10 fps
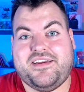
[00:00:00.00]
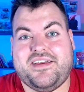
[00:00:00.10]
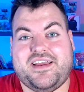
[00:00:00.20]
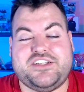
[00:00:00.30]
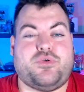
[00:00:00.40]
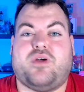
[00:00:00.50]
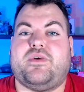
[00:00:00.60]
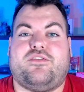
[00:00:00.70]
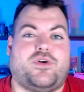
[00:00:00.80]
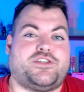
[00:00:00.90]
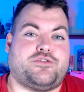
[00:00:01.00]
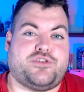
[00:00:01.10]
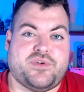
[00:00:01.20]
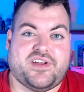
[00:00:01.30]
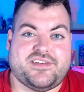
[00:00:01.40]
enjoyment of what you're
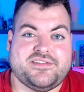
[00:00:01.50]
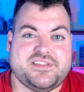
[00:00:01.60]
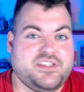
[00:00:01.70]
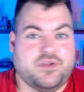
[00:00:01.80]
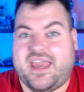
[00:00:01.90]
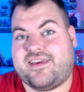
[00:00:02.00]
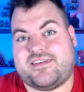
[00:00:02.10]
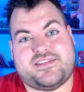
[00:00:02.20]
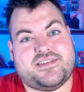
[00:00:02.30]
doing. You can't.